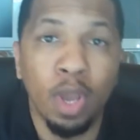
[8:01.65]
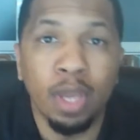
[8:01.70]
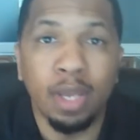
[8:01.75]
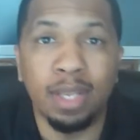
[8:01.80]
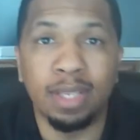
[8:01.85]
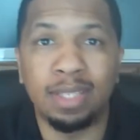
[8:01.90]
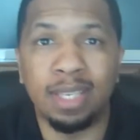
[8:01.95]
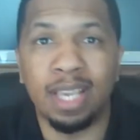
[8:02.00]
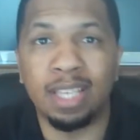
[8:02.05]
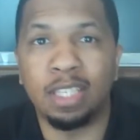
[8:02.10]

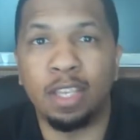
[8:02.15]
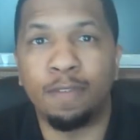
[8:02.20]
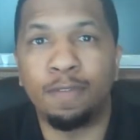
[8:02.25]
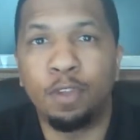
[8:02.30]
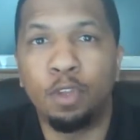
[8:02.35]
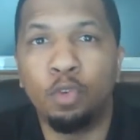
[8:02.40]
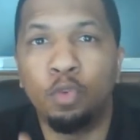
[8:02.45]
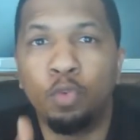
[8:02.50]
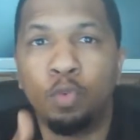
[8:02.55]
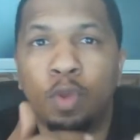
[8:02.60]
that says
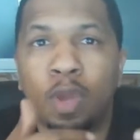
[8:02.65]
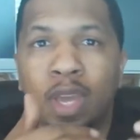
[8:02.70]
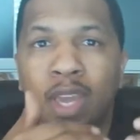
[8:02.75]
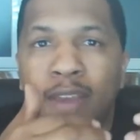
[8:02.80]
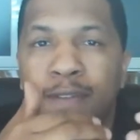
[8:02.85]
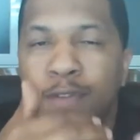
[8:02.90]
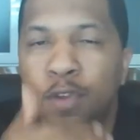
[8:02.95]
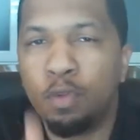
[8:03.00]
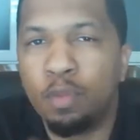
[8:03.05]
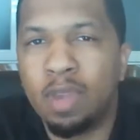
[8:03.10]
if
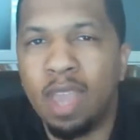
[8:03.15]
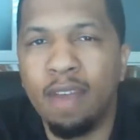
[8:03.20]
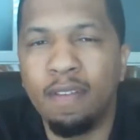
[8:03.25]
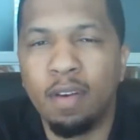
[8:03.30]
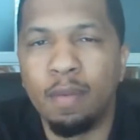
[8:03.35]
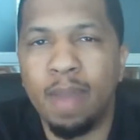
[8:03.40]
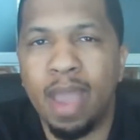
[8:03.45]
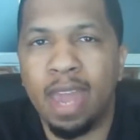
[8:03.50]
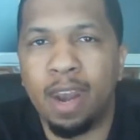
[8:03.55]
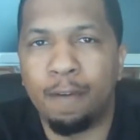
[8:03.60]
you give
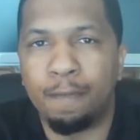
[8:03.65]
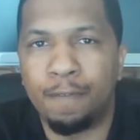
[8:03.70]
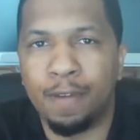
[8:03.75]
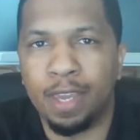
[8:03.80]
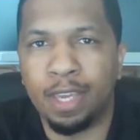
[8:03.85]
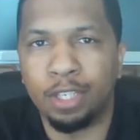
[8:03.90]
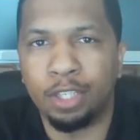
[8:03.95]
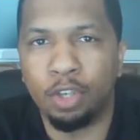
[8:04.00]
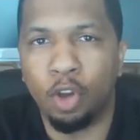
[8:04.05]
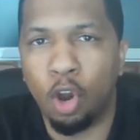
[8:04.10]
a man a
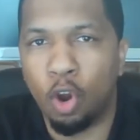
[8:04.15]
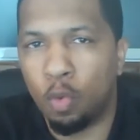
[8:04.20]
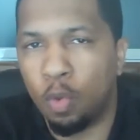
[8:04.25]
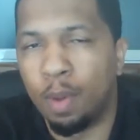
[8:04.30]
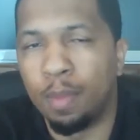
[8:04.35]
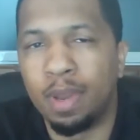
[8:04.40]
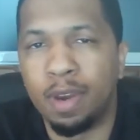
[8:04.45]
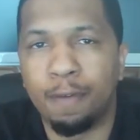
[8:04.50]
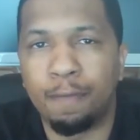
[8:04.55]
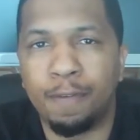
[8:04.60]
fish or a
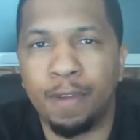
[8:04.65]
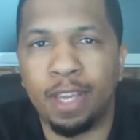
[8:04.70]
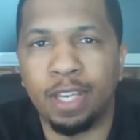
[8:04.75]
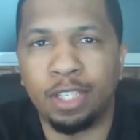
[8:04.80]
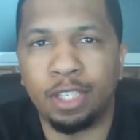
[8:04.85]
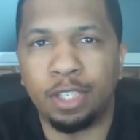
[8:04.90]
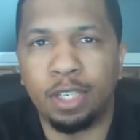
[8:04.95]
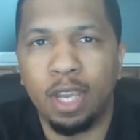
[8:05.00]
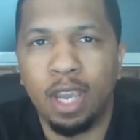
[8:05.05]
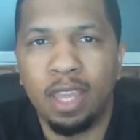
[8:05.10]
woman a
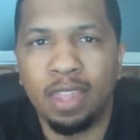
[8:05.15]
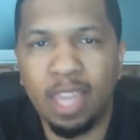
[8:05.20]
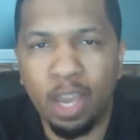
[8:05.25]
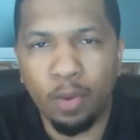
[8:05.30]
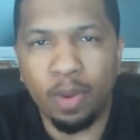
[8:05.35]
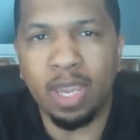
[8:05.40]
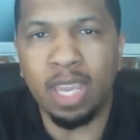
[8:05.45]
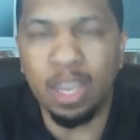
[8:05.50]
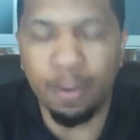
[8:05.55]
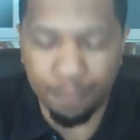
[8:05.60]
fish,
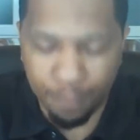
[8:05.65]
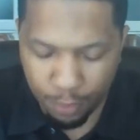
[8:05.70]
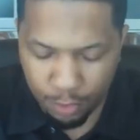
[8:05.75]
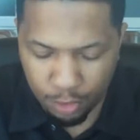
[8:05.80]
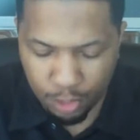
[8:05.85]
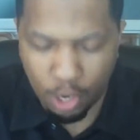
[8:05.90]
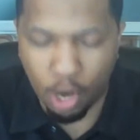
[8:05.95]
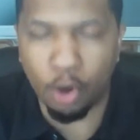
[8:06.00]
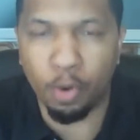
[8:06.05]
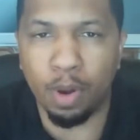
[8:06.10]
they'll eat for
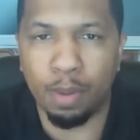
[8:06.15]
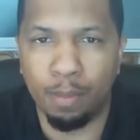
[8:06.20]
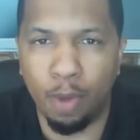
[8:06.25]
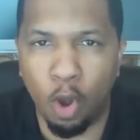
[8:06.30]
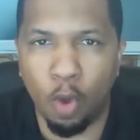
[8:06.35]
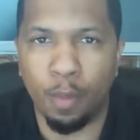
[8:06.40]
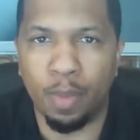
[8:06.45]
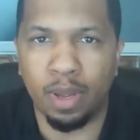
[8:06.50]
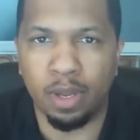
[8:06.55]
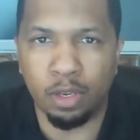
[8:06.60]
the current
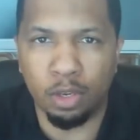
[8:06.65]
moment.